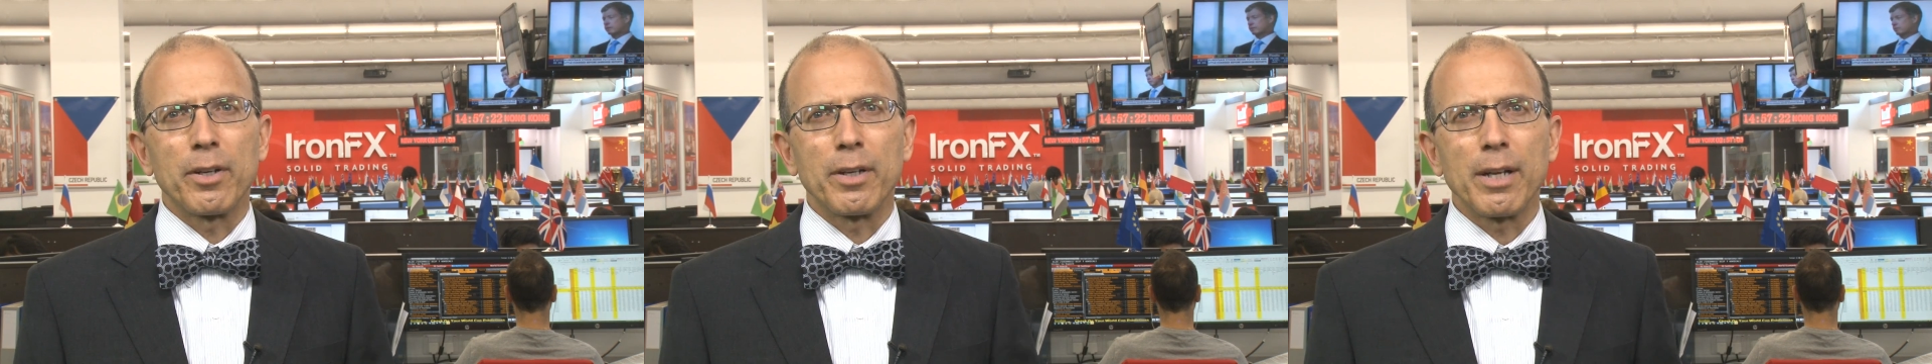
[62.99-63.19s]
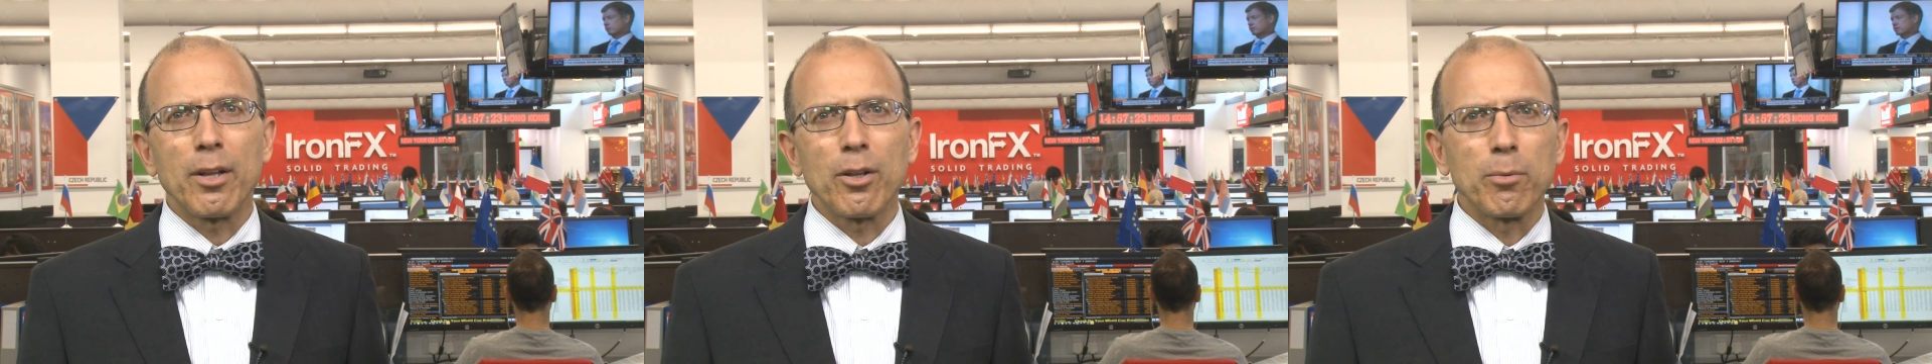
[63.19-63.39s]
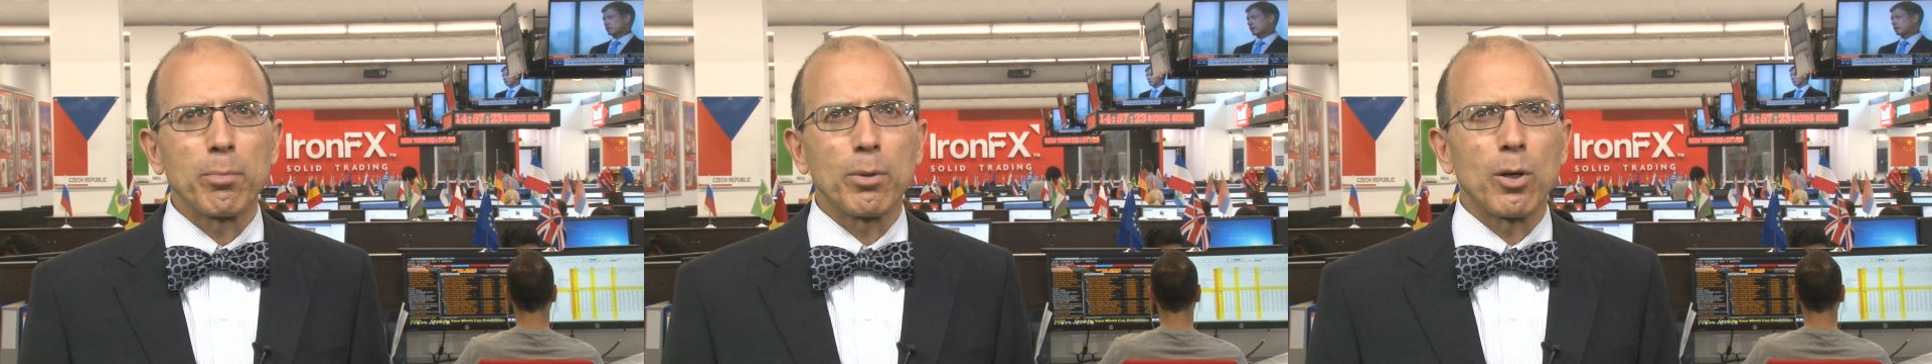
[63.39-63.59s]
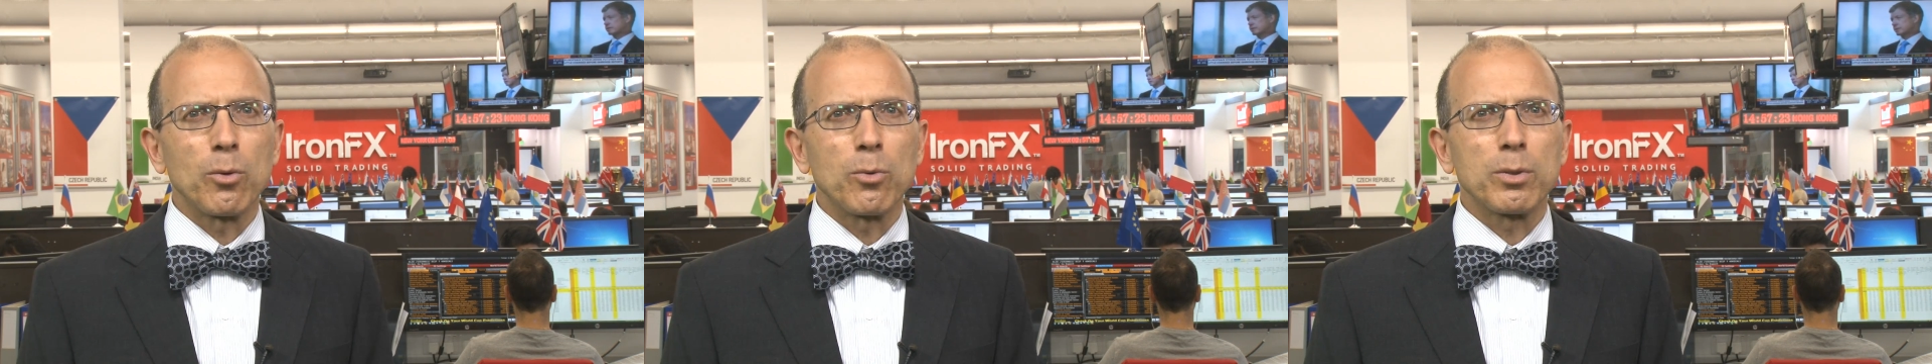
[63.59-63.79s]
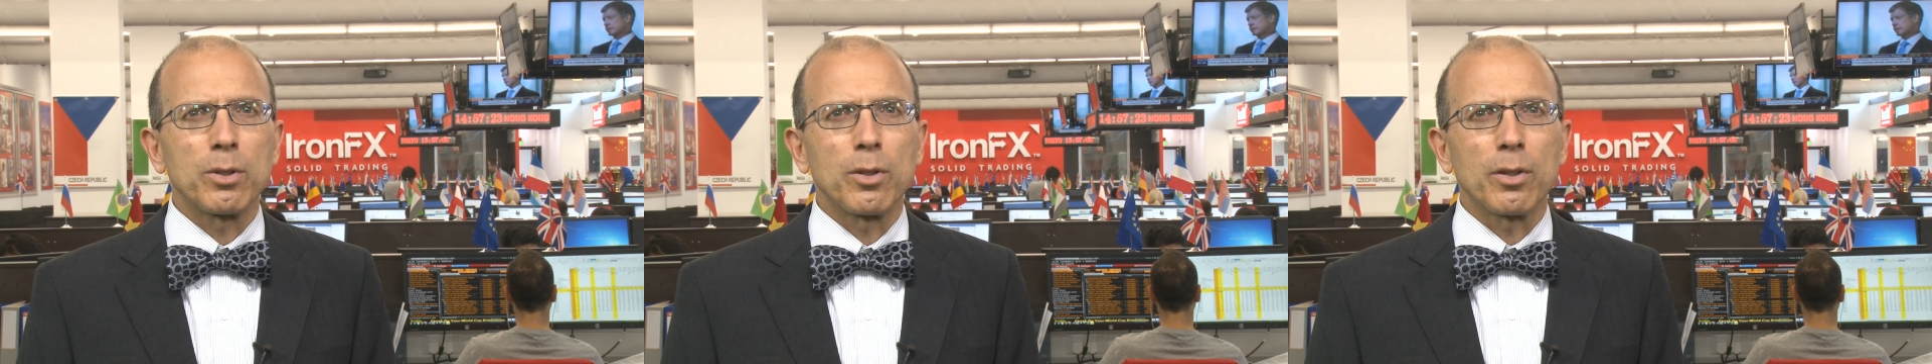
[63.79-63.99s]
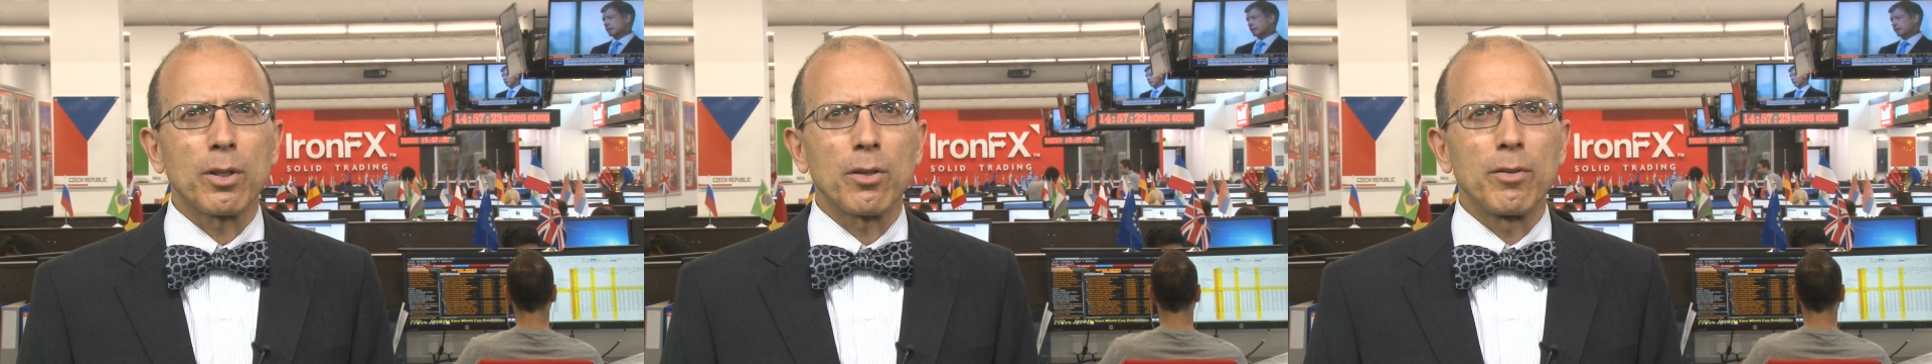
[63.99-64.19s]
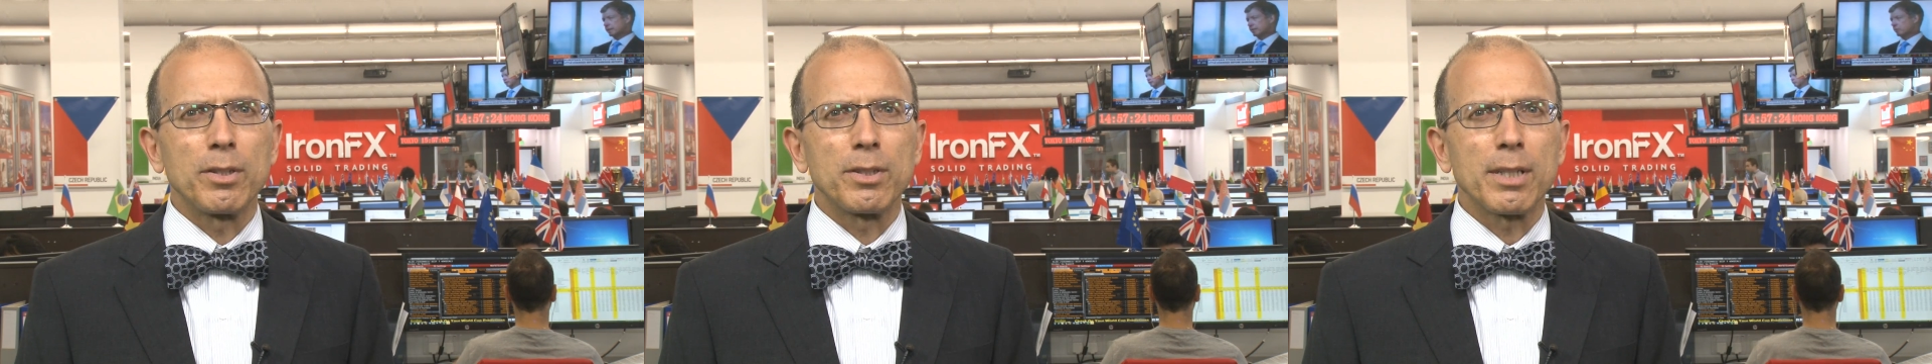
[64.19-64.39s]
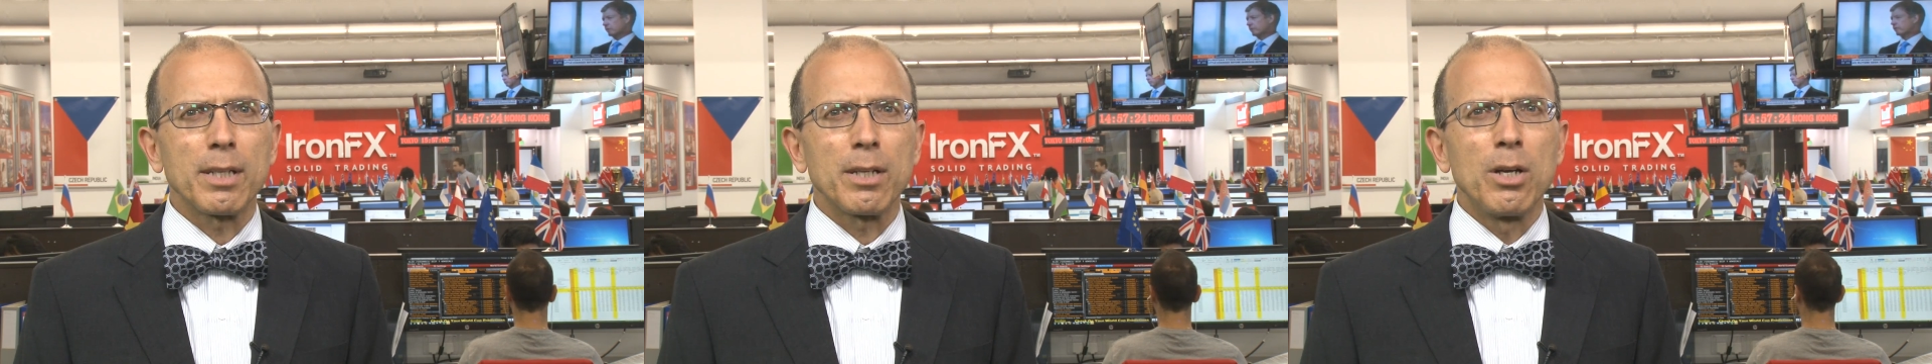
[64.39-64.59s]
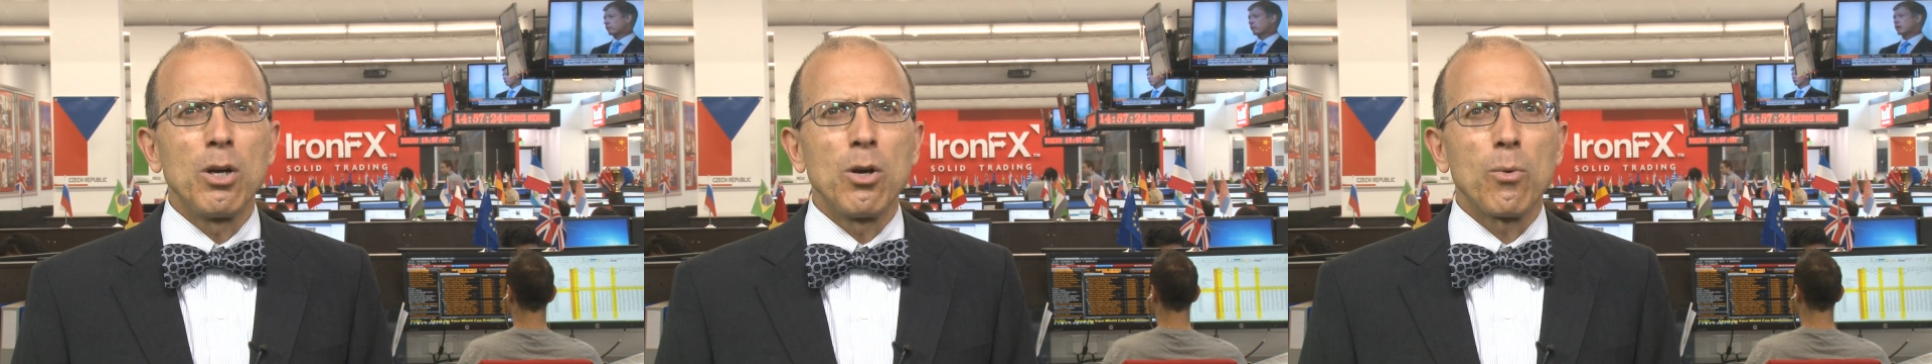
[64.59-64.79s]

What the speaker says: another blow to the currency